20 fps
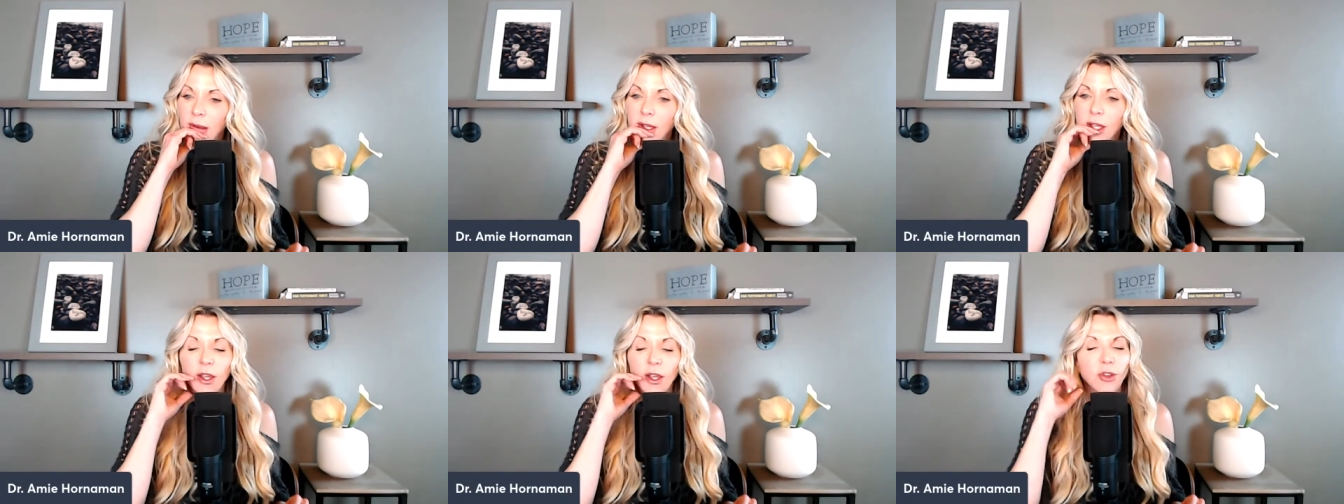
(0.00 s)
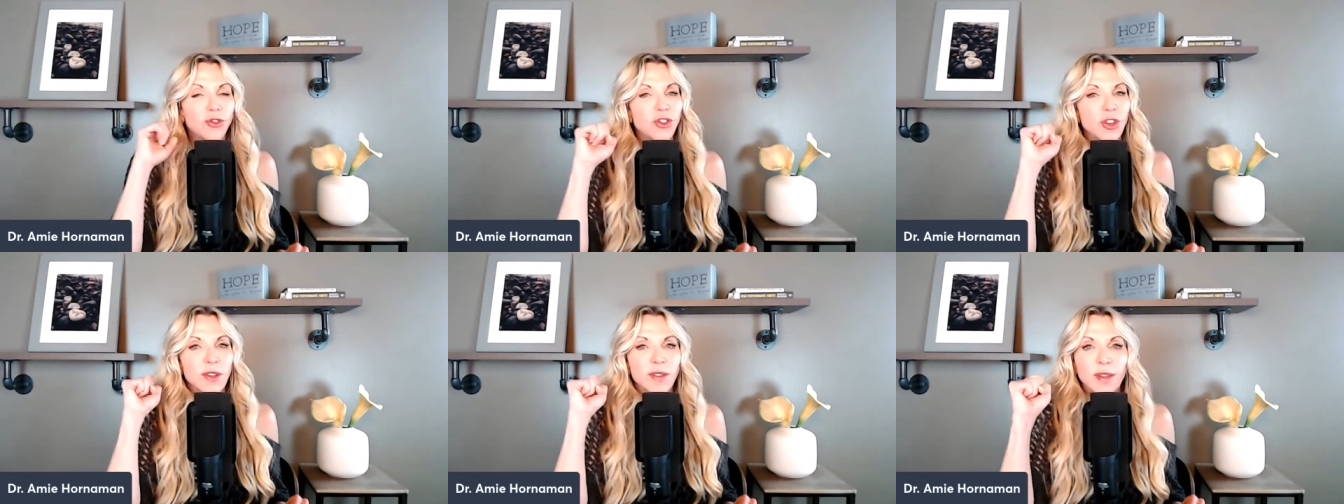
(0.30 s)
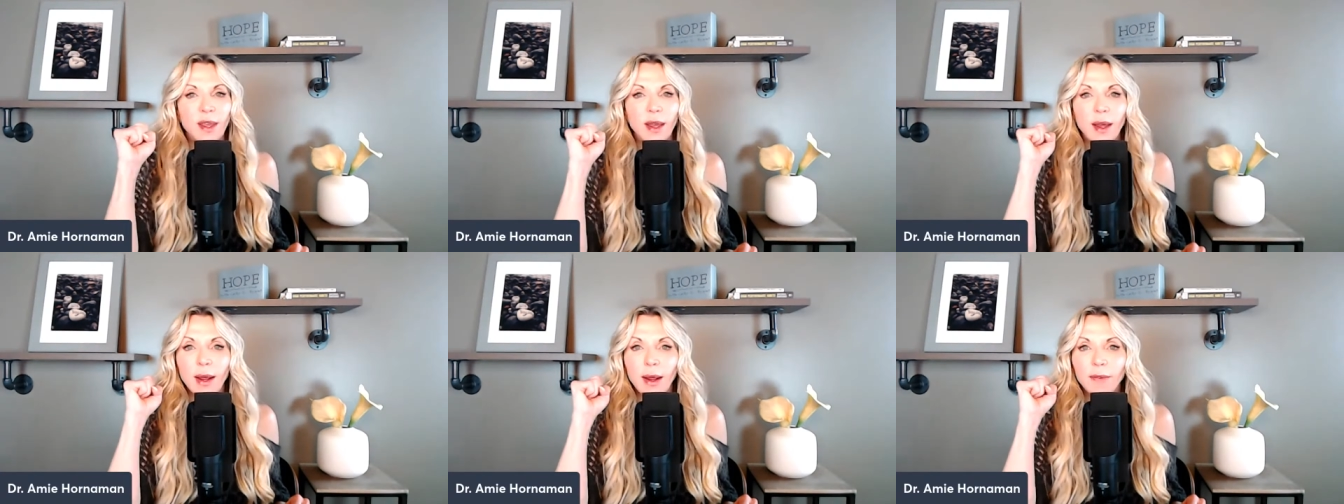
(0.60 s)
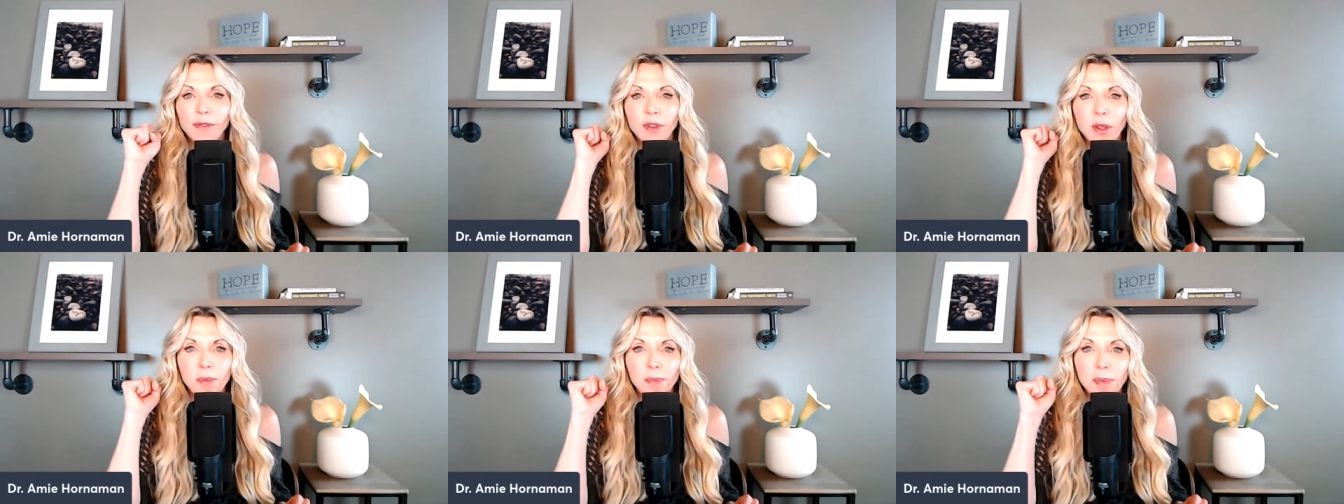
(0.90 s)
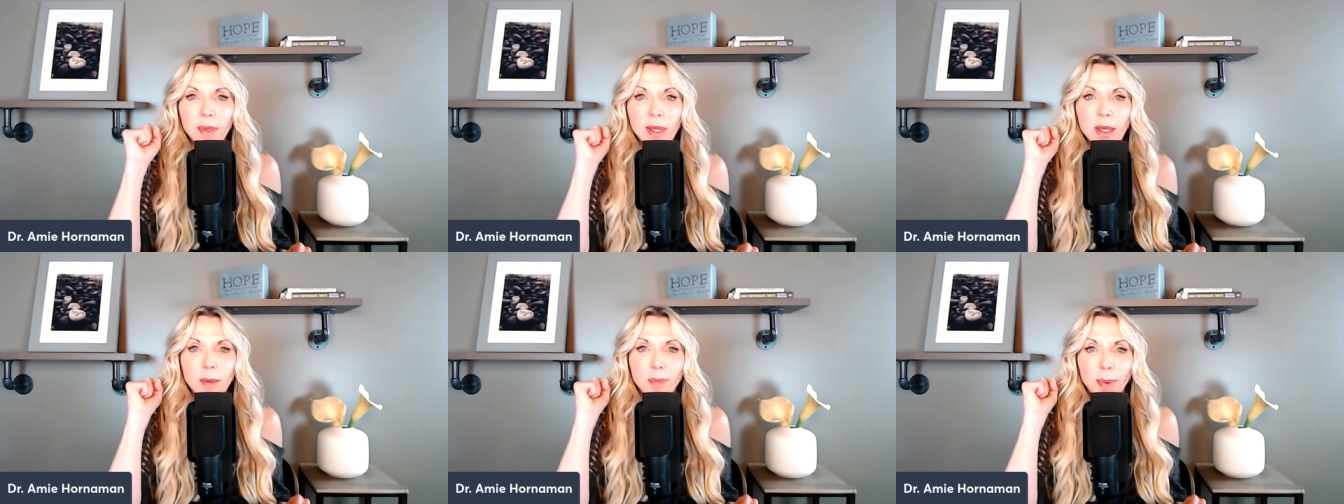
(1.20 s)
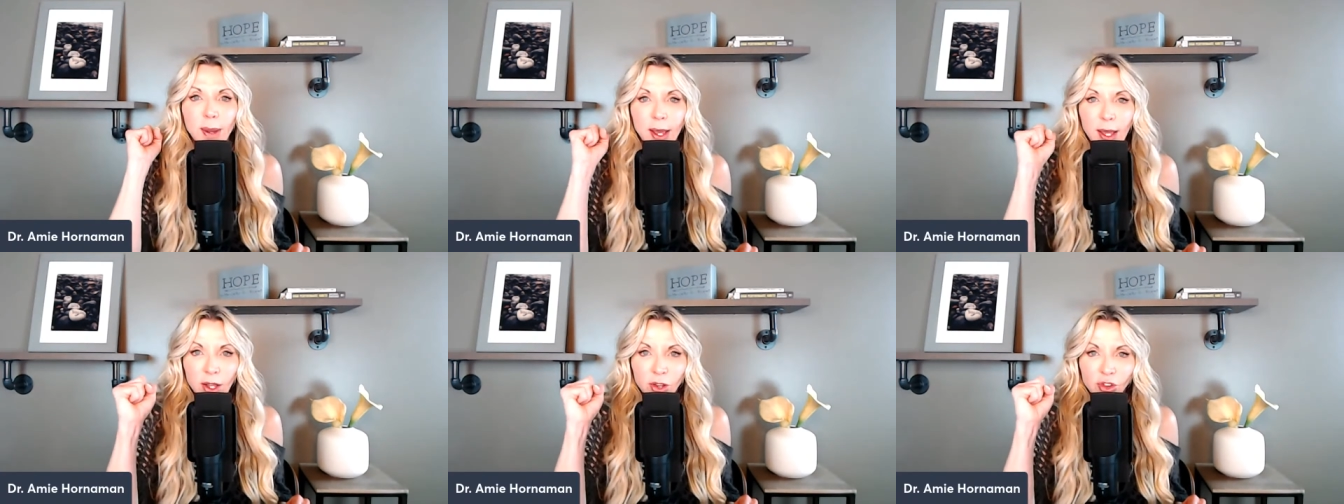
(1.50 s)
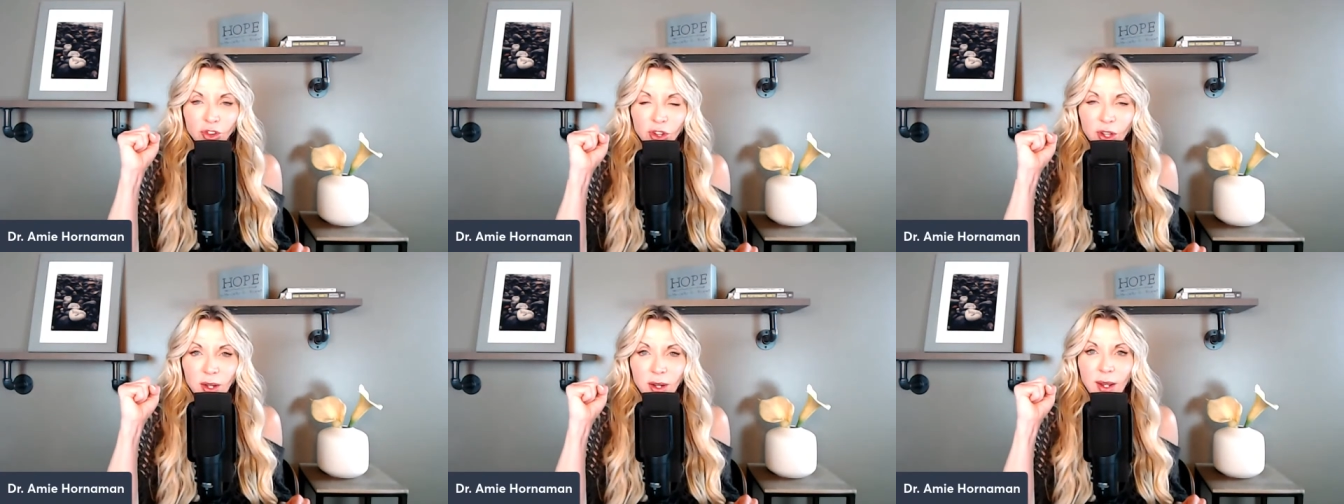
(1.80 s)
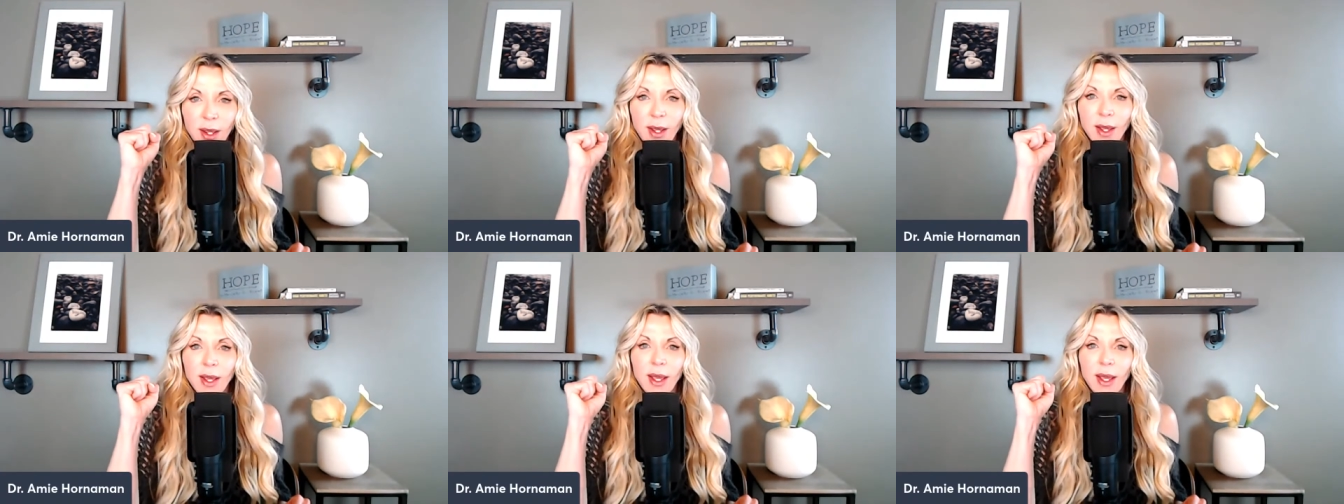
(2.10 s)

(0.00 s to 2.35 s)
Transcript: you just have to be patient